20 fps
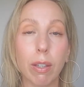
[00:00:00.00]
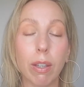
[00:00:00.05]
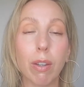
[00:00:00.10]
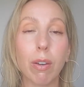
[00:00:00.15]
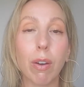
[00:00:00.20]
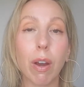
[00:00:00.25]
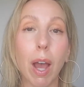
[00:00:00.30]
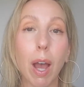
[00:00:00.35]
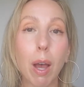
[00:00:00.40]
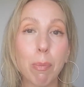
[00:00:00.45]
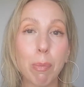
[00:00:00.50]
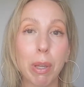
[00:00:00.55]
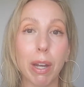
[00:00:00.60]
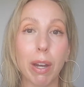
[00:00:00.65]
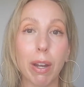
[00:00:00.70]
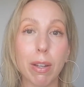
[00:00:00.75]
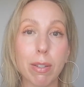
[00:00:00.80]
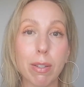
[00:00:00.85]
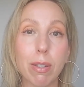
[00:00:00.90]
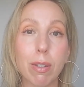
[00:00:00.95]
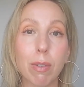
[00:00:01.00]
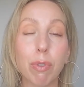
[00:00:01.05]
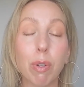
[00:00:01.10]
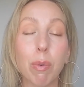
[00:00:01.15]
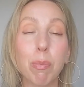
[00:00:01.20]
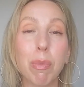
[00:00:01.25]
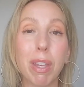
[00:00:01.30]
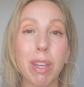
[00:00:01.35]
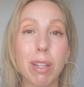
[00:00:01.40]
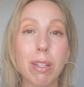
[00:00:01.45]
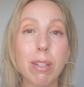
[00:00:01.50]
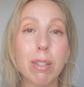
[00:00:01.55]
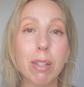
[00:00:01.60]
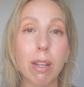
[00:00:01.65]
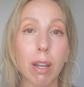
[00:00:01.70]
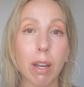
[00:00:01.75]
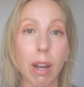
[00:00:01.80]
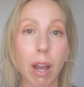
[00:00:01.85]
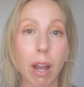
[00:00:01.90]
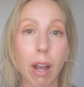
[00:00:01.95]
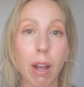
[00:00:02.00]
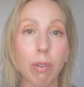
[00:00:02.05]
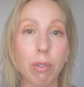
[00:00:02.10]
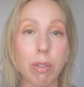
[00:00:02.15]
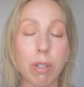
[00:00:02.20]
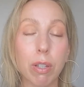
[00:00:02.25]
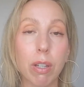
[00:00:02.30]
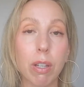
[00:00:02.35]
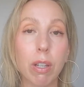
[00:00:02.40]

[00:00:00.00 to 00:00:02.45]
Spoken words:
your happiness from the inside out?